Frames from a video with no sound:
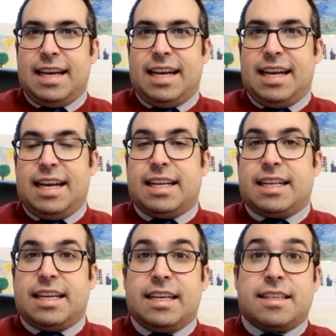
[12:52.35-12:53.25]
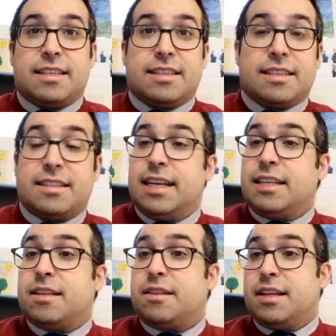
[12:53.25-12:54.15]
it is
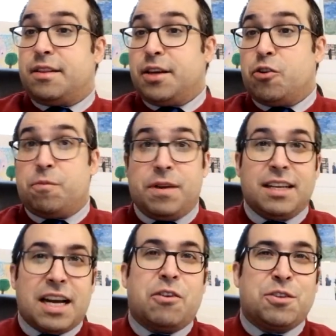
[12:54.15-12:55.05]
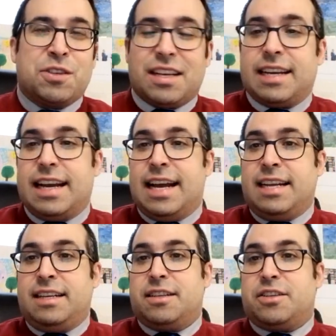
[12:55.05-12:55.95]
stated that the European Council
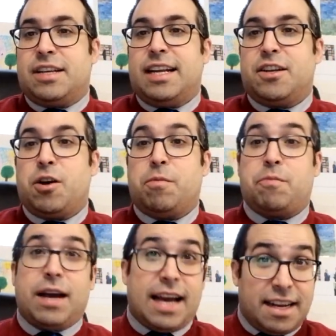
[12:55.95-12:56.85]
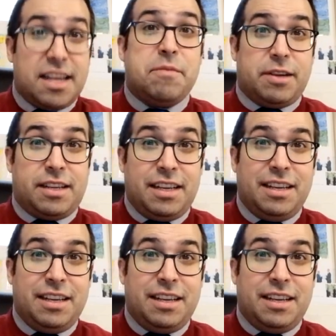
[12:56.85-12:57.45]
again shall adopt by unanimity,